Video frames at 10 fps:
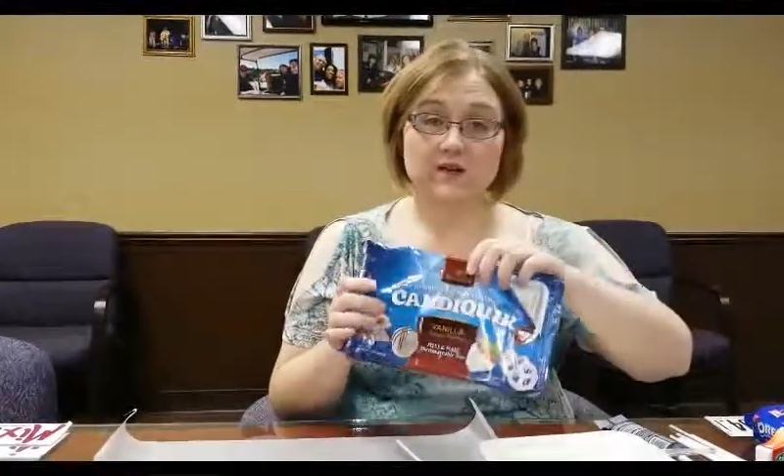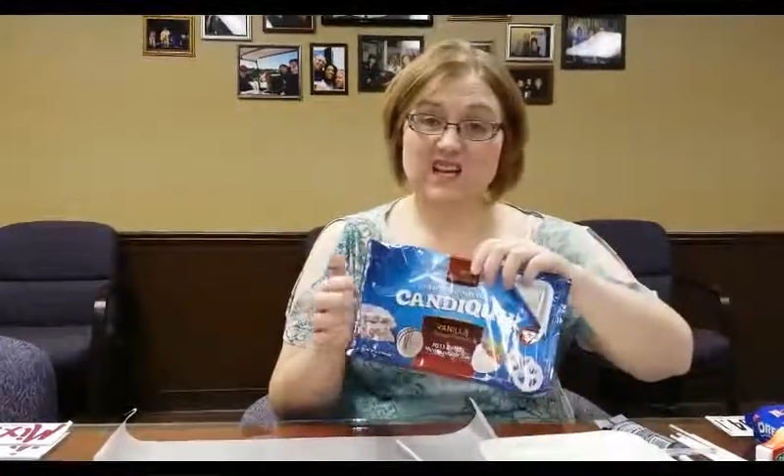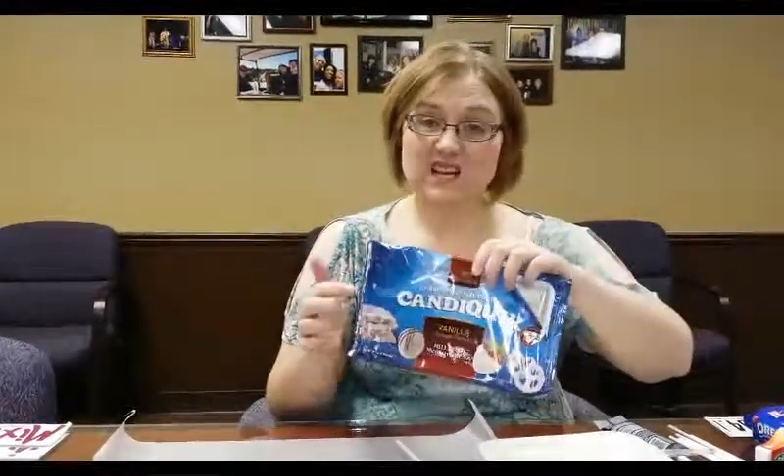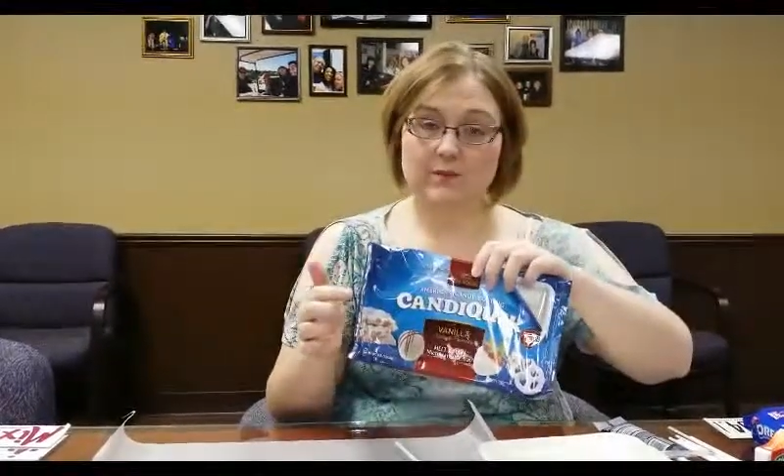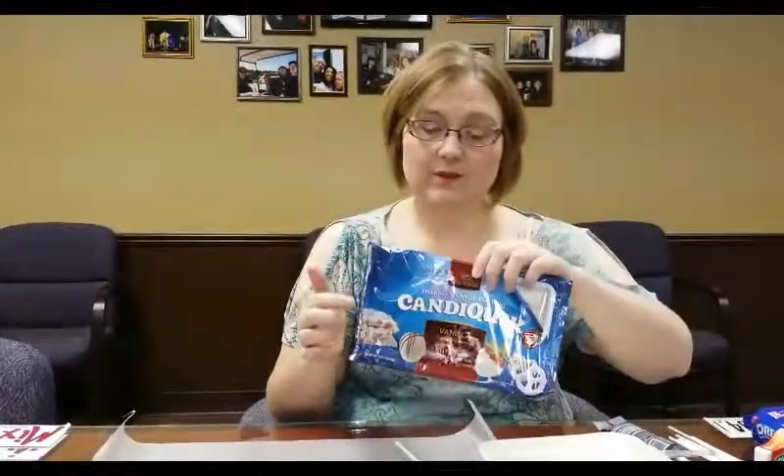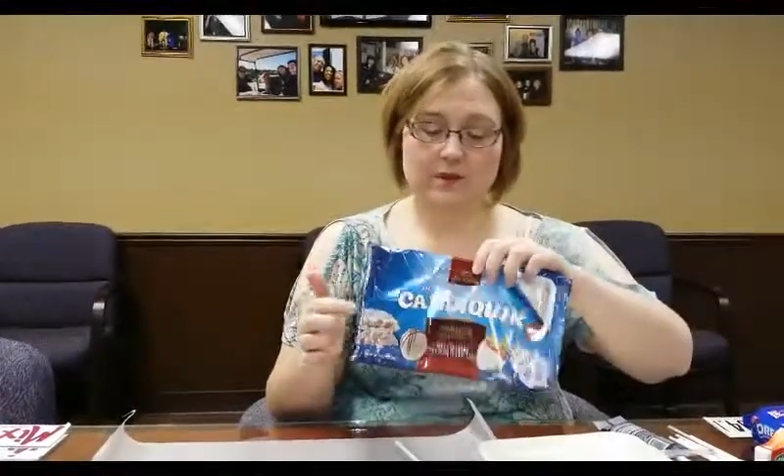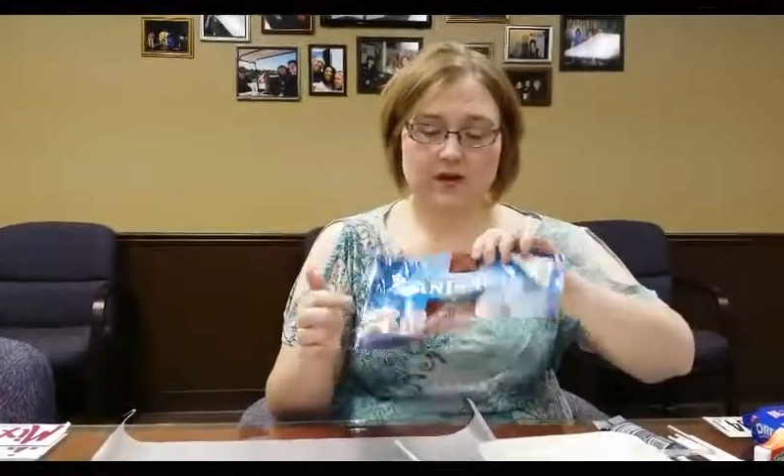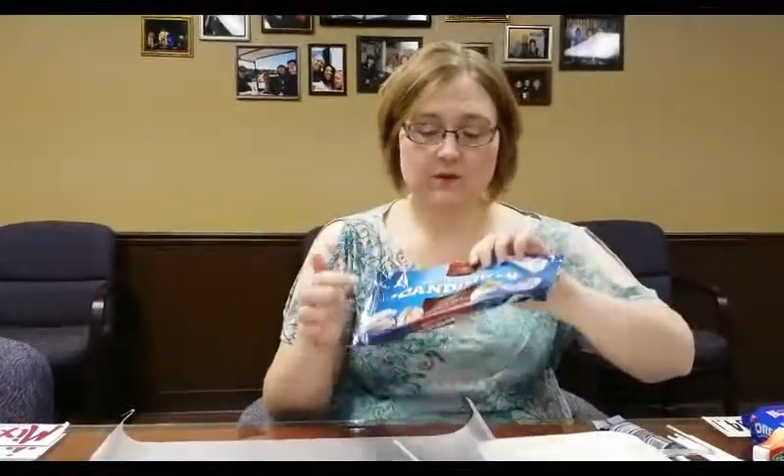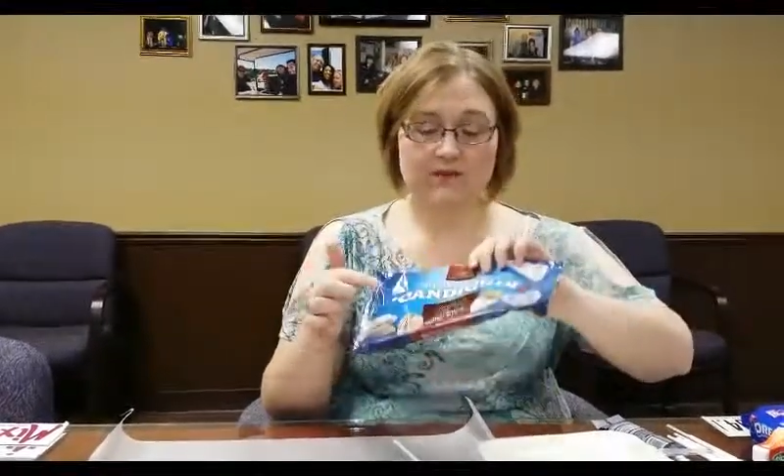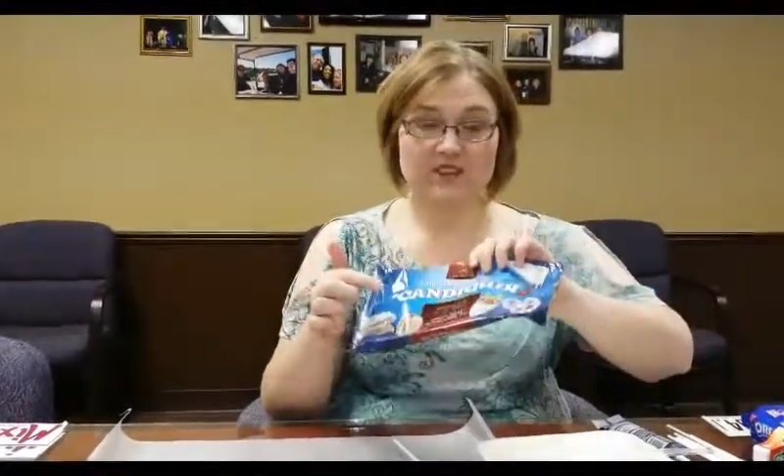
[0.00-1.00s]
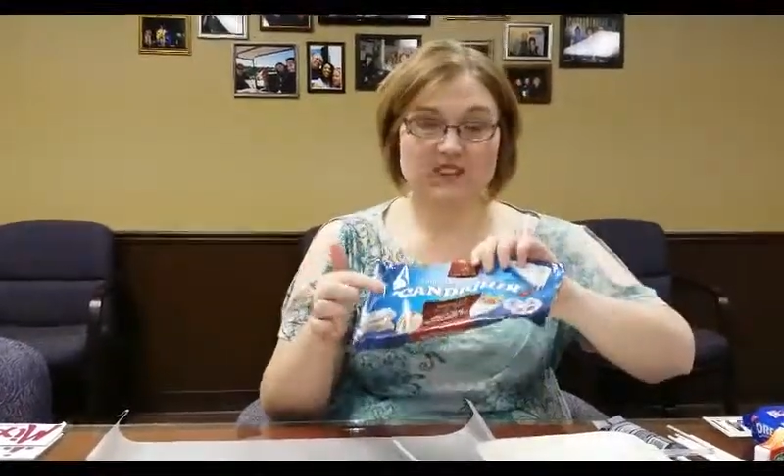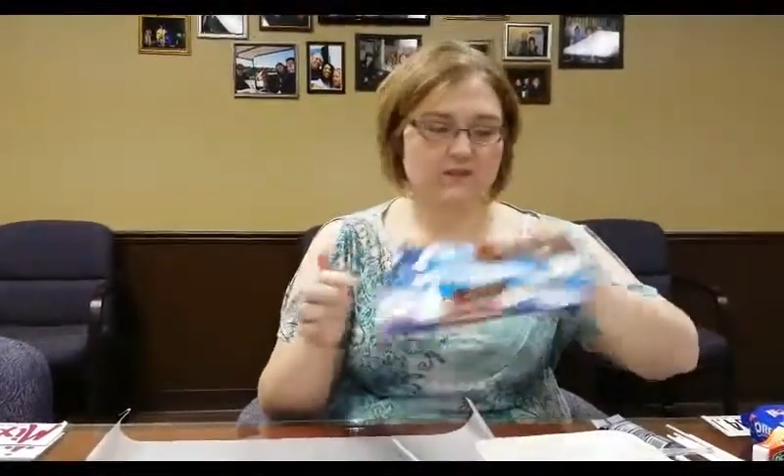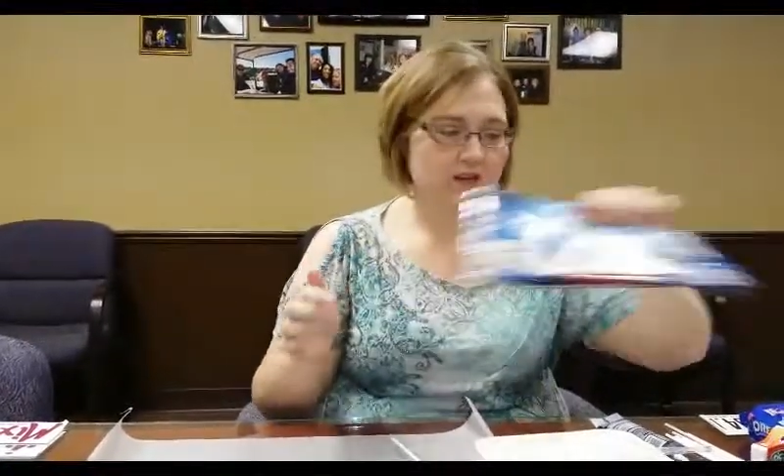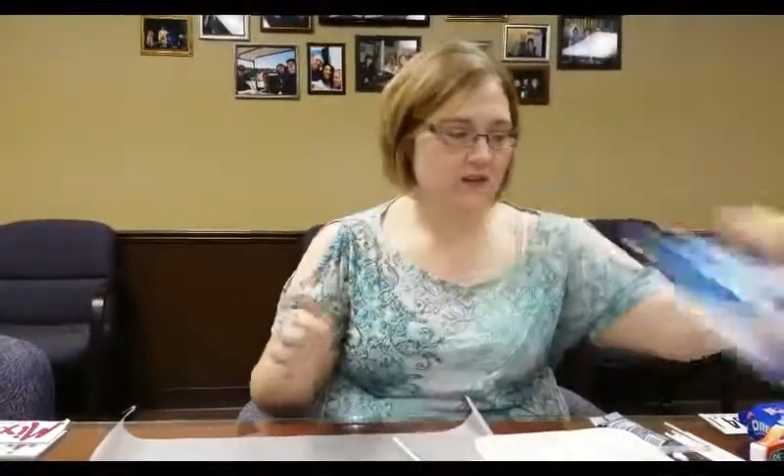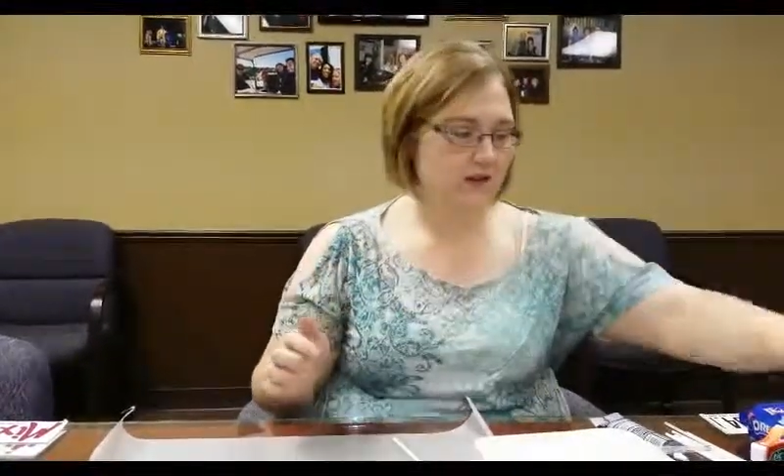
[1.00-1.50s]
You can heat up in the microwave. Get
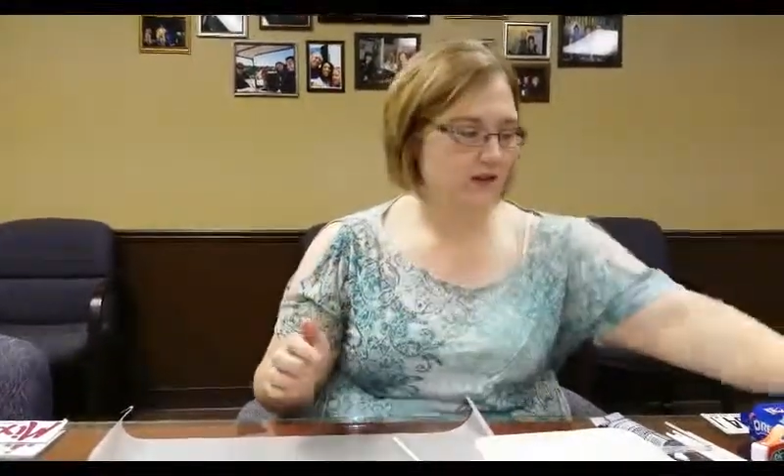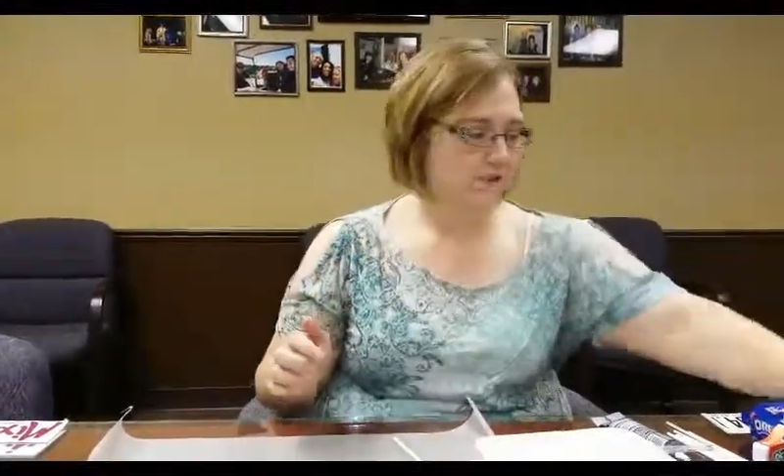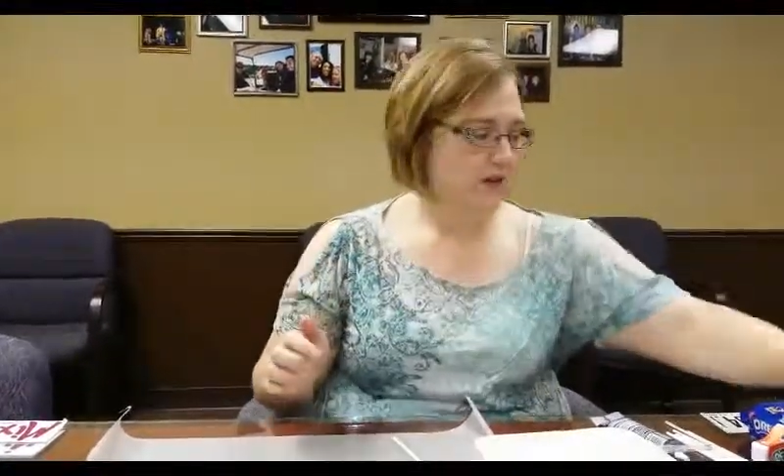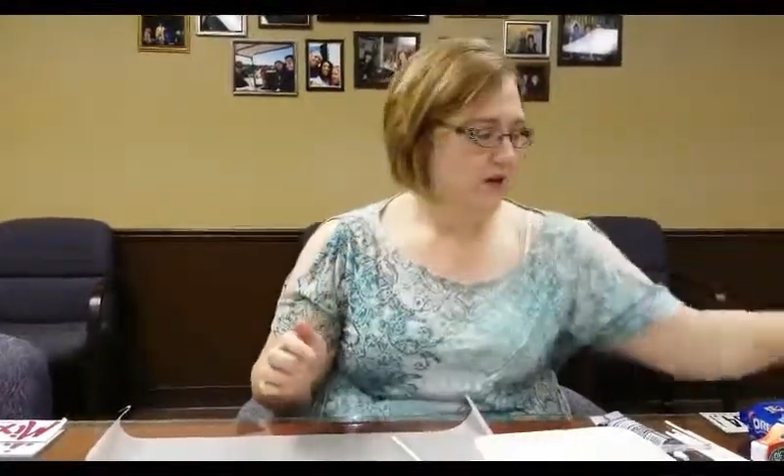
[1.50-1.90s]
the vanilla.